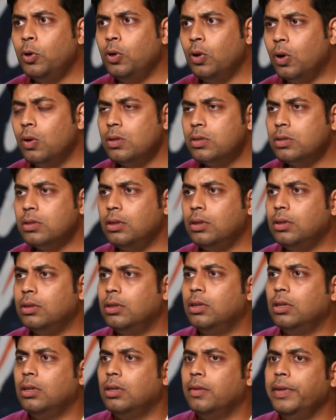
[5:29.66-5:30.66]

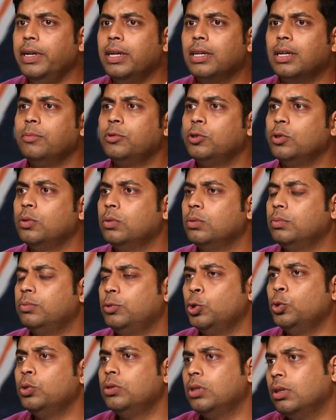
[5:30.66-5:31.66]
also when it comes to
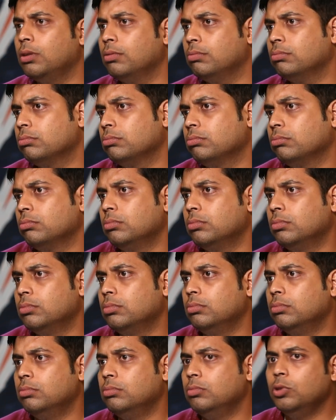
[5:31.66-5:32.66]
choosing
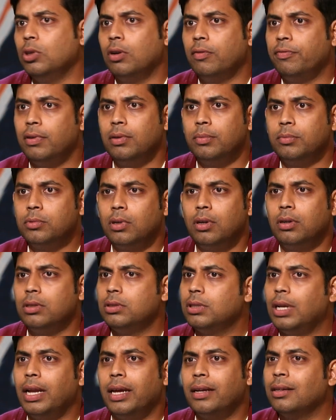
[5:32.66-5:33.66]
your films, or is
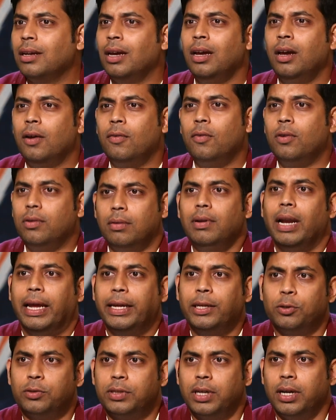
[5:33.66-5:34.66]
it like
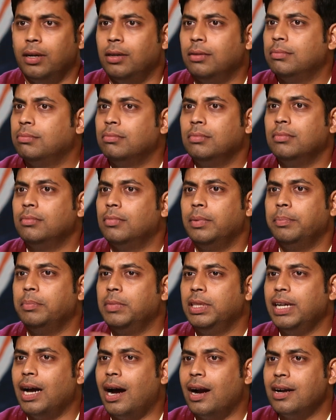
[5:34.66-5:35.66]
you said, the
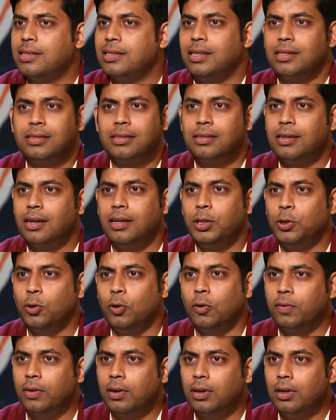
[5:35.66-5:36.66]
heart says it and you go for it?